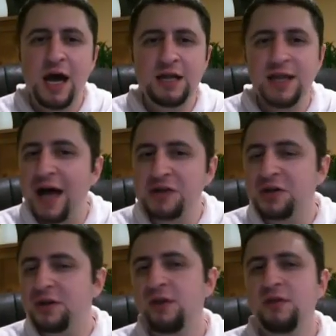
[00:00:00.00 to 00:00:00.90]

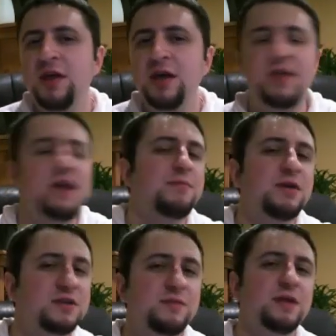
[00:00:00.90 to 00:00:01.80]
logically think that it
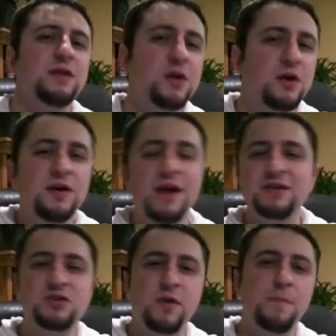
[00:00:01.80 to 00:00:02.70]
must have been learned and
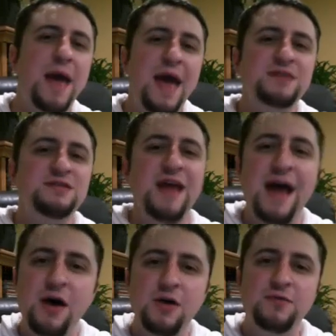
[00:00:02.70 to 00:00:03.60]
sort of passed
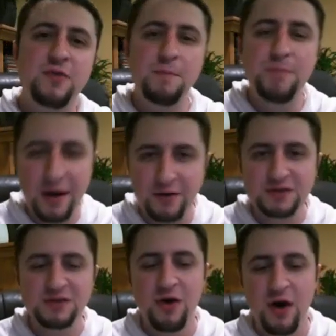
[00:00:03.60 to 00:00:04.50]
down from
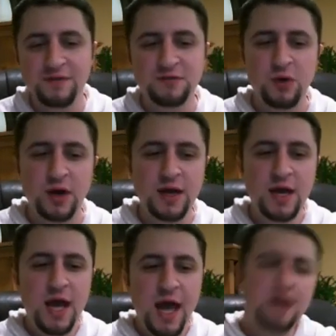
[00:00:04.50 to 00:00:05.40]
parents to offspring.
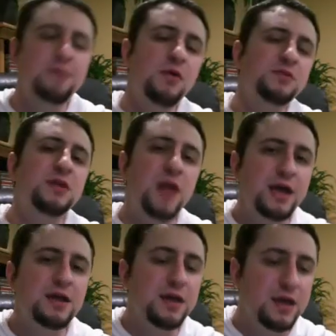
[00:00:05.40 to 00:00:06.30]
And it most
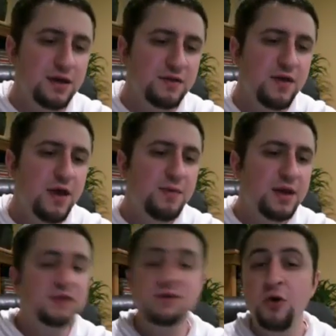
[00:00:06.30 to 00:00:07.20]
likely is,
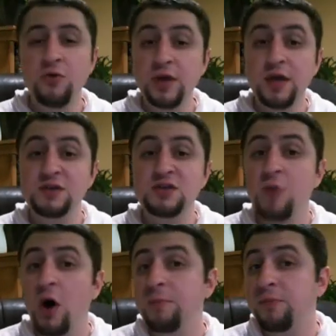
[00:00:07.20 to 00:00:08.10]
because only in
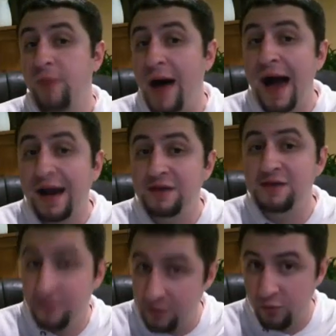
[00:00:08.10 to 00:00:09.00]
small pockets
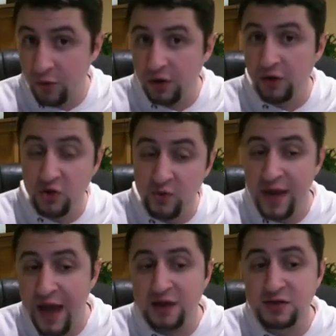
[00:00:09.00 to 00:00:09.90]
of the world do we
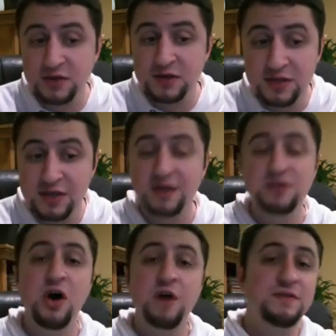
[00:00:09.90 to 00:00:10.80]
actually see that
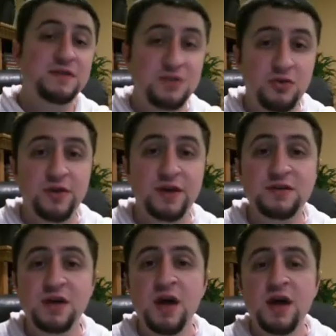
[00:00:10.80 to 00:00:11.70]
dolphins do
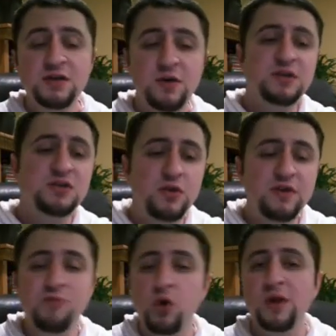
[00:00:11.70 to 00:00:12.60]
this. So it's sort of
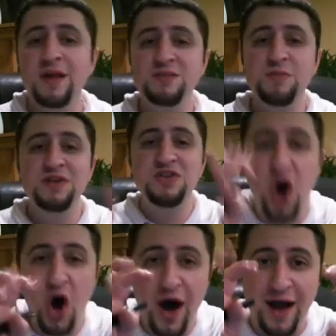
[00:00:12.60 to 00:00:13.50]
more or less been
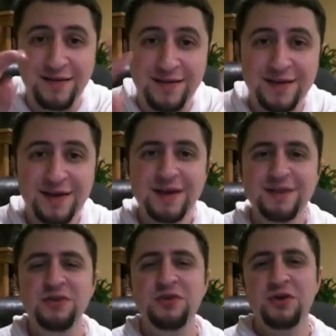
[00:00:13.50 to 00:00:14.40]
taught
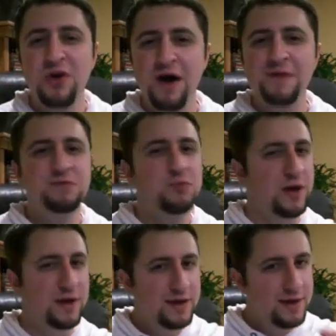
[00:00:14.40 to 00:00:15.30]
to their offspring.
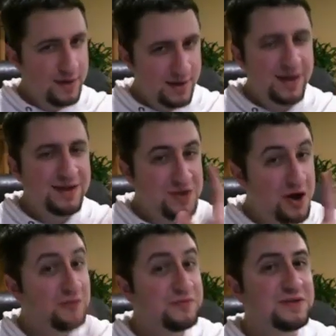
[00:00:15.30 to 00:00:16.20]
Again,
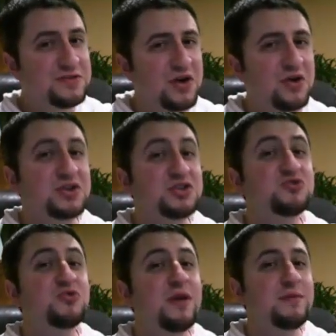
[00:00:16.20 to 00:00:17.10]
dolphins are
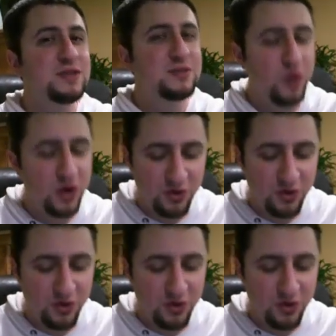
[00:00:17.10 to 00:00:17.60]
extremely smart